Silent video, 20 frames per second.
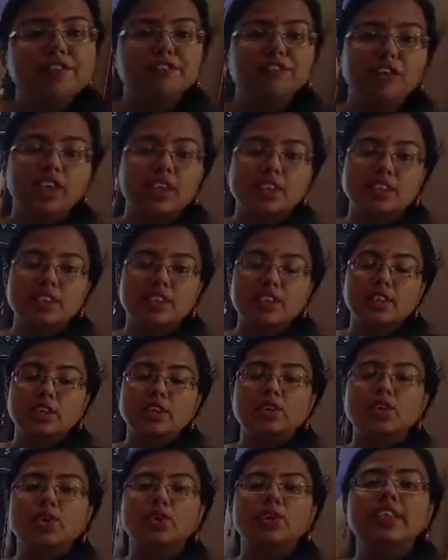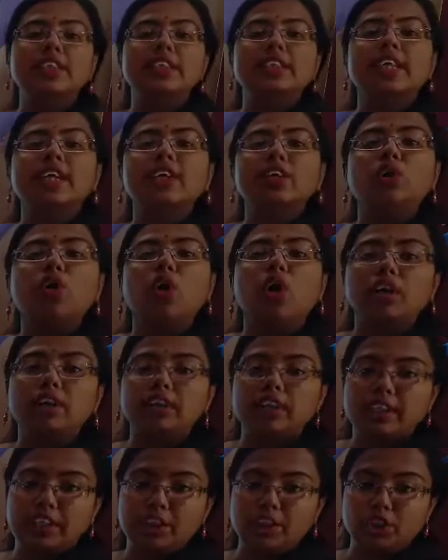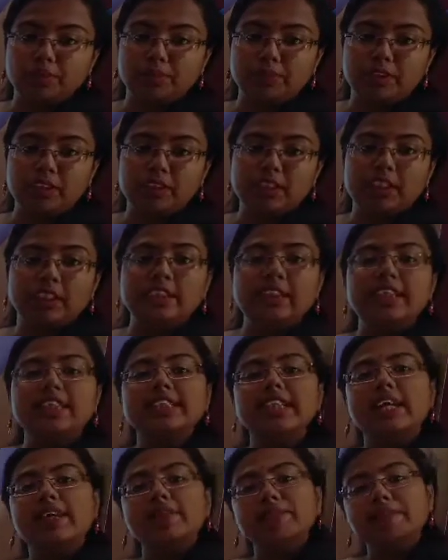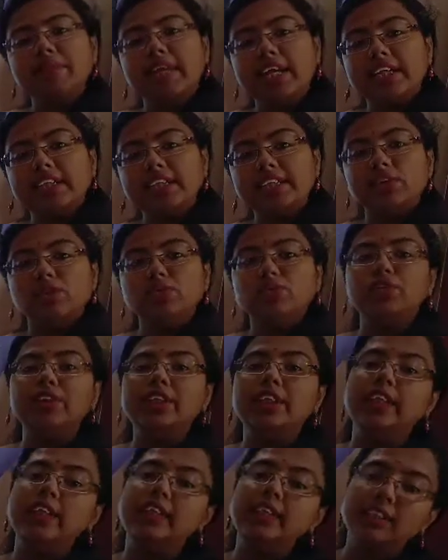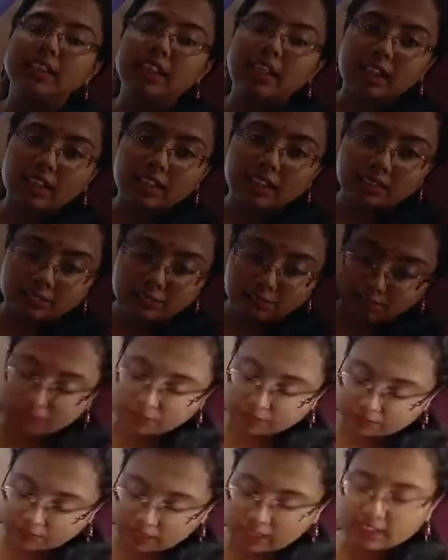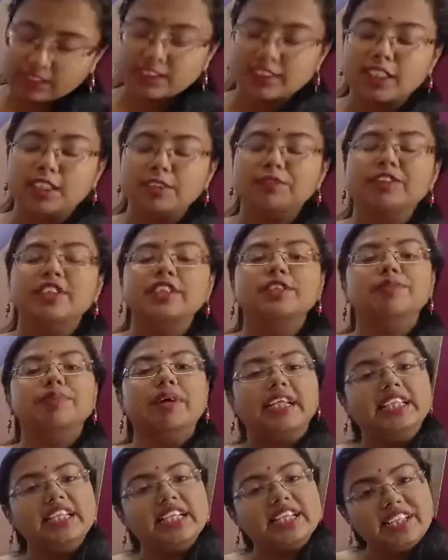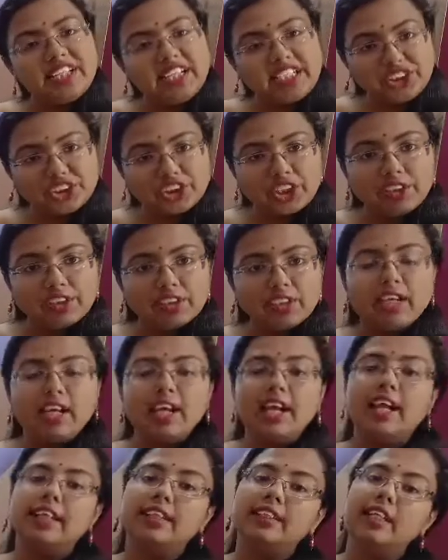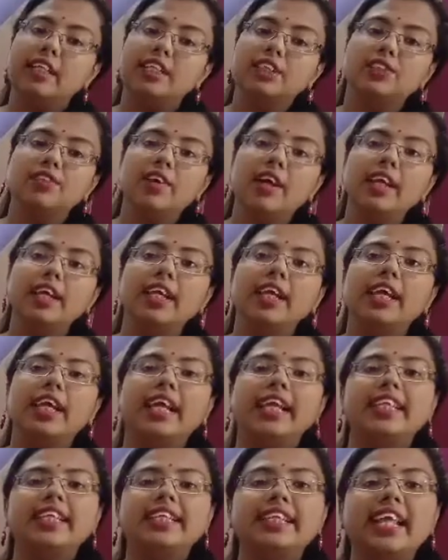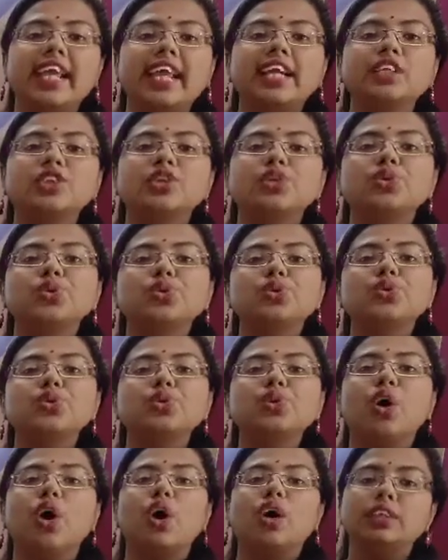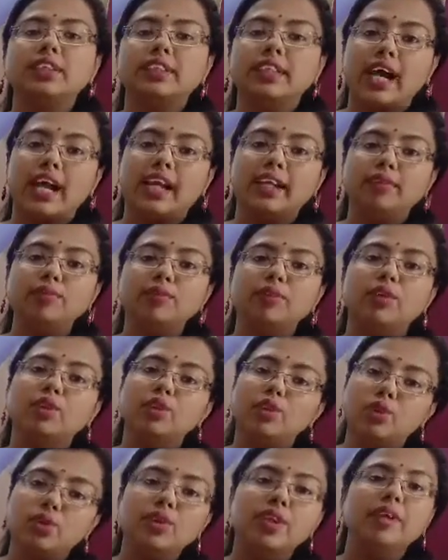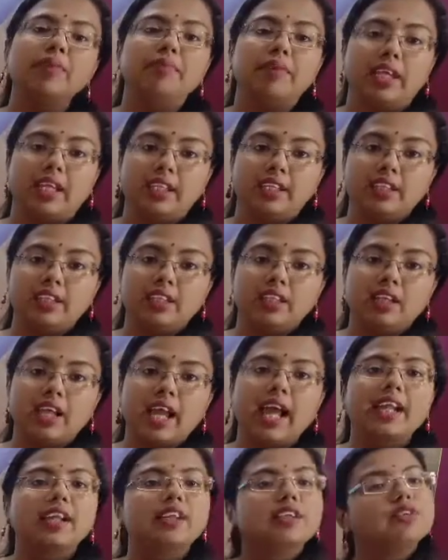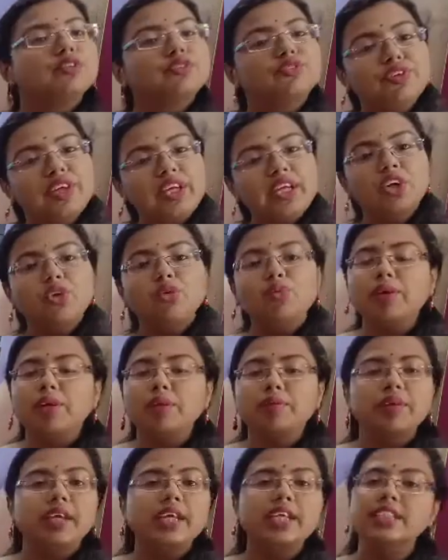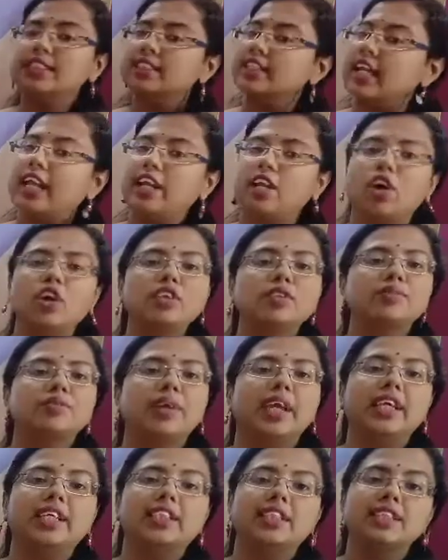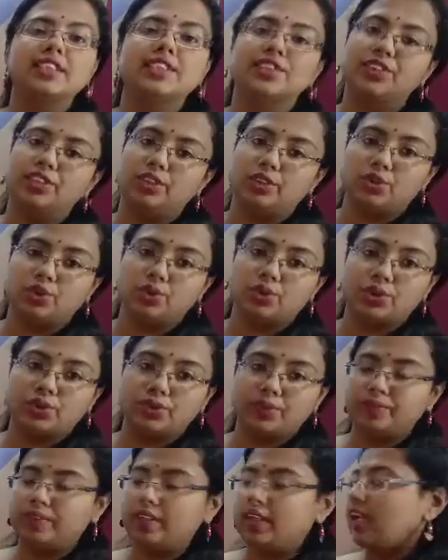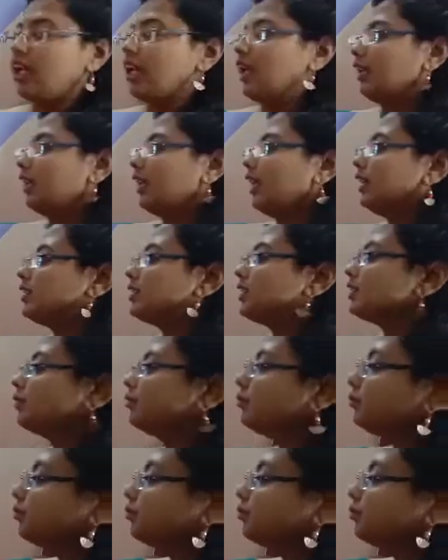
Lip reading: fuels. So these are non-renewable. These are made within the earth surface by the nature. That's why it takes too long time to remain. And we human beings cannot make this resource. Next,